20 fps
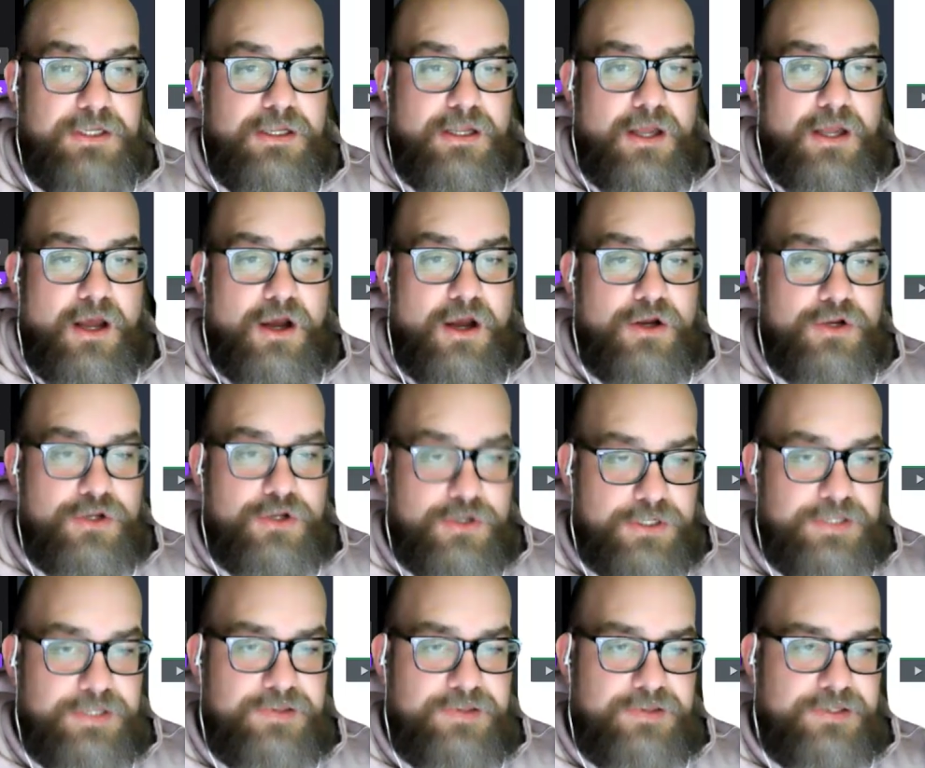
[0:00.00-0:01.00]
a
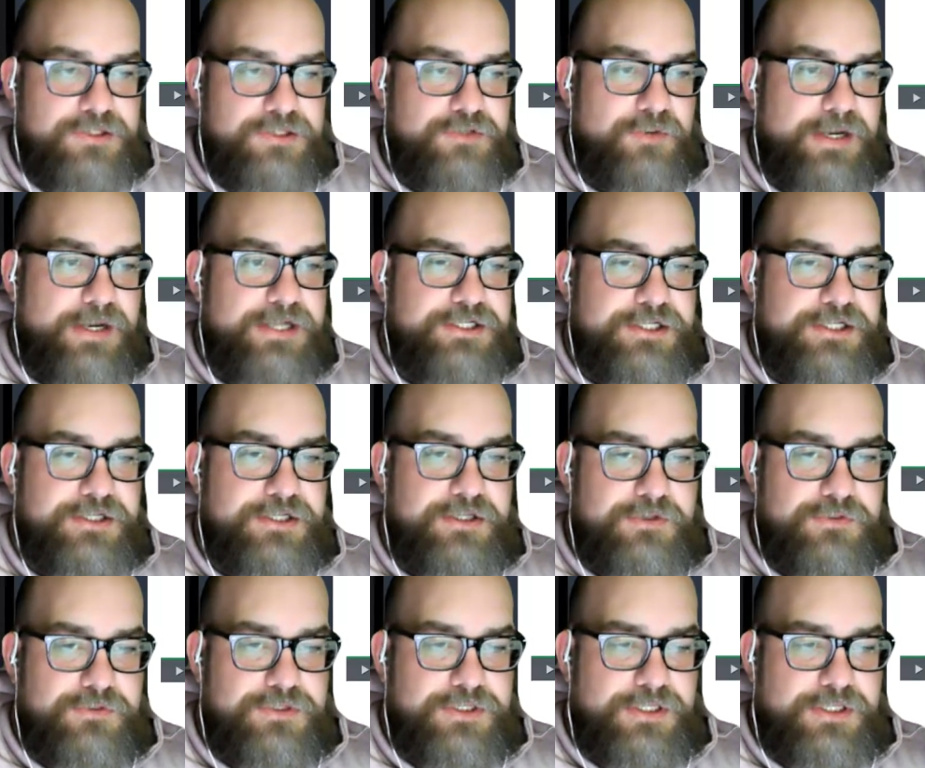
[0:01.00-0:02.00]
good situation
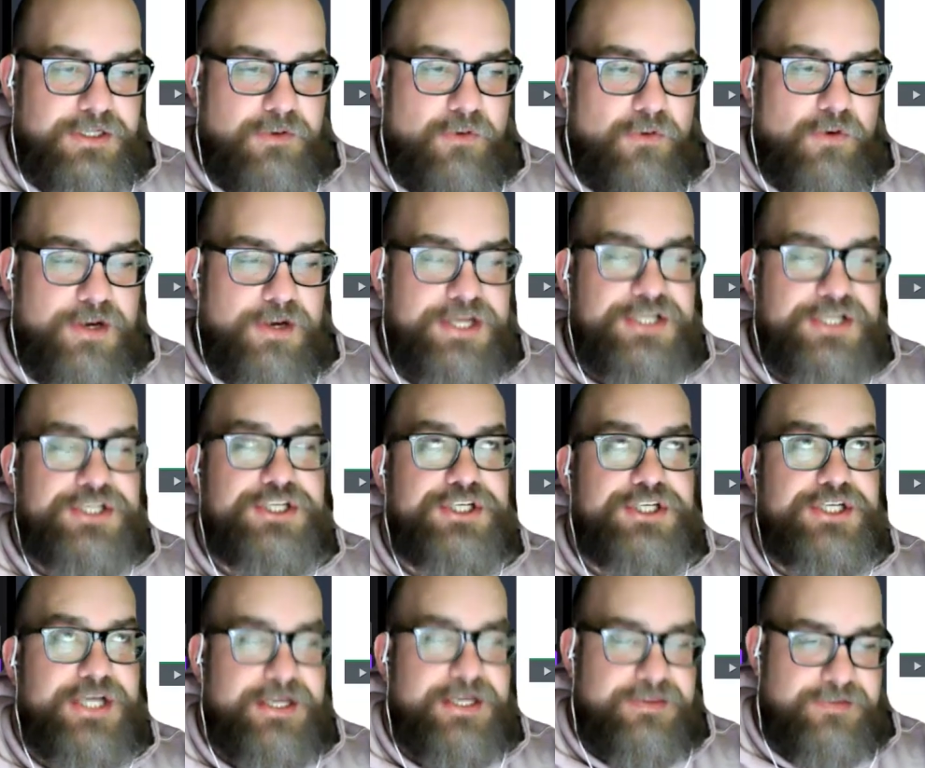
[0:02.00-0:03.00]
usually or a
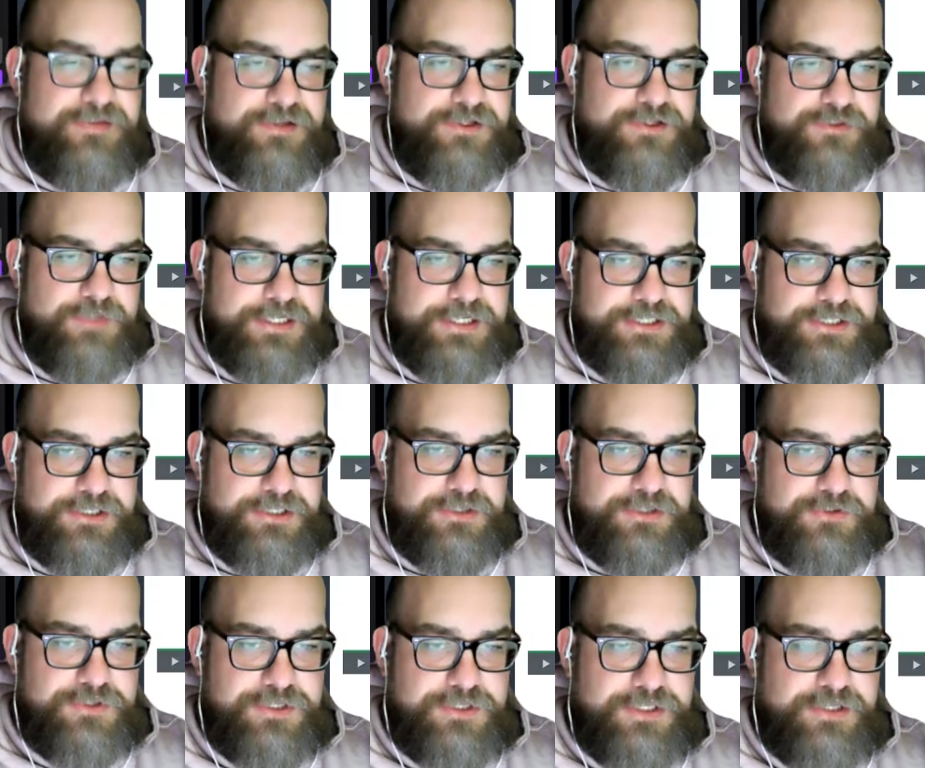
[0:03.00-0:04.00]
shit situation
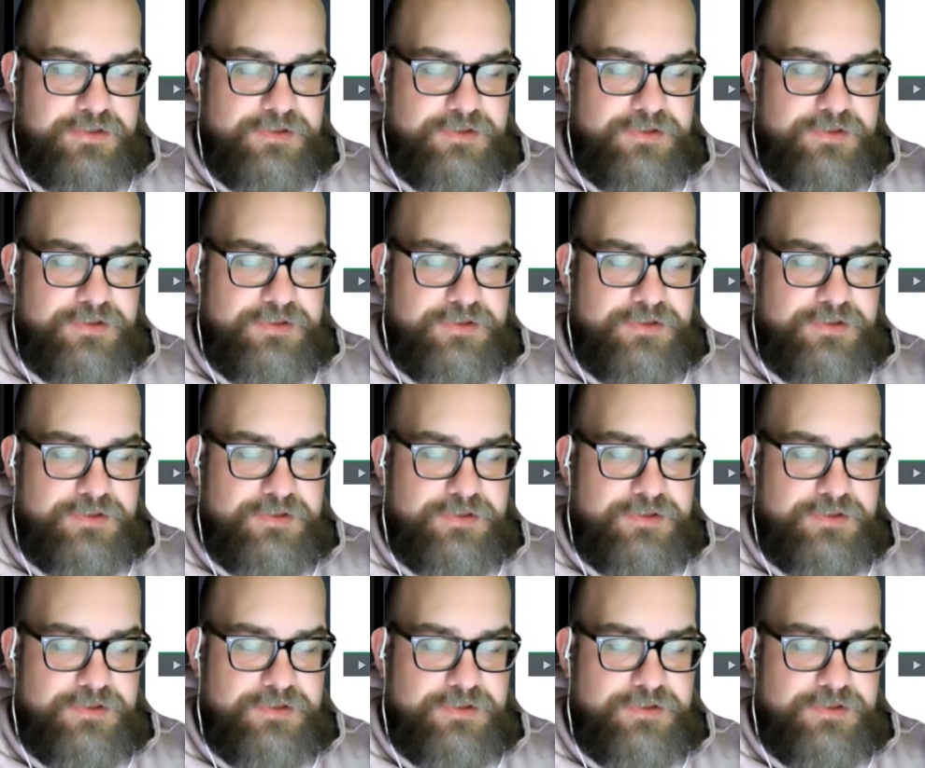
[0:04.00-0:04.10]
usually.